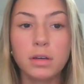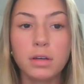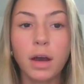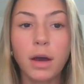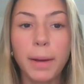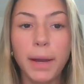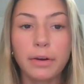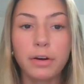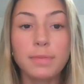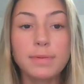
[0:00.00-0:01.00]
Gut
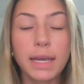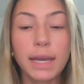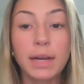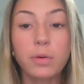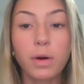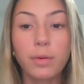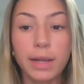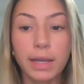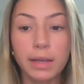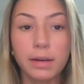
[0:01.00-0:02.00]
microbes and what we
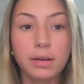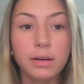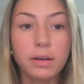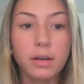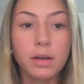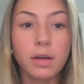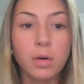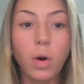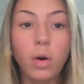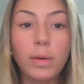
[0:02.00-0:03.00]
eat.
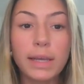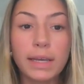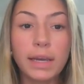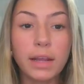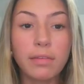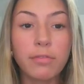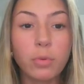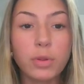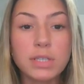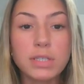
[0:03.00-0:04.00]
What we eat
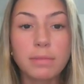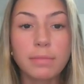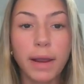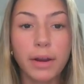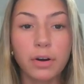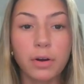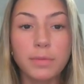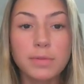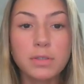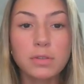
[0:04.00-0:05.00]
influences our
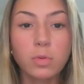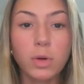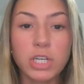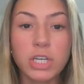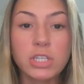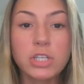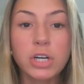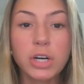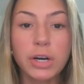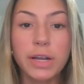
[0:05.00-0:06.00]
microbes, which in
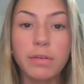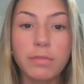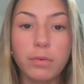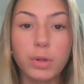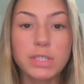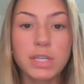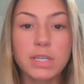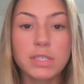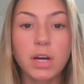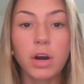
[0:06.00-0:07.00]
turn
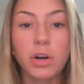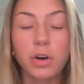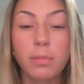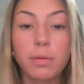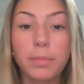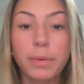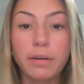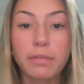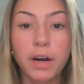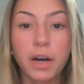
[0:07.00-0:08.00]
influences our normal
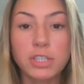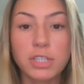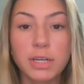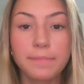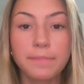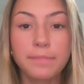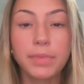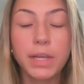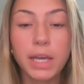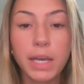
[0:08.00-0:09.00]
brain function.
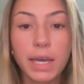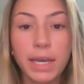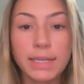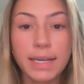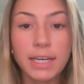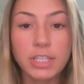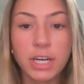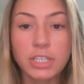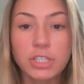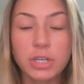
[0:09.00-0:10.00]
In
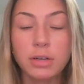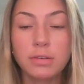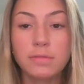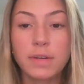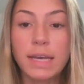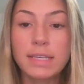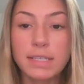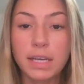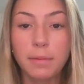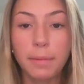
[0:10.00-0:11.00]
digestion, as
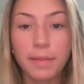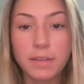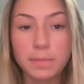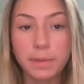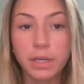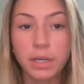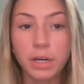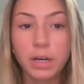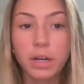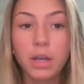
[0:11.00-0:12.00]
stated by the
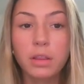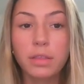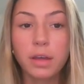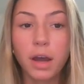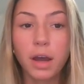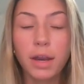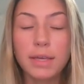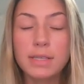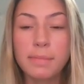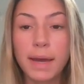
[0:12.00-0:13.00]
speaker, the gut
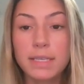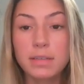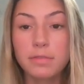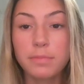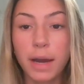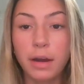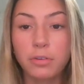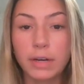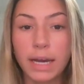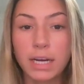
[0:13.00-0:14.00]
is a massive
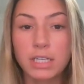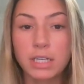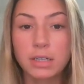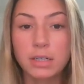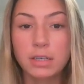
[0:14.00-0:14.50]
bioreactor.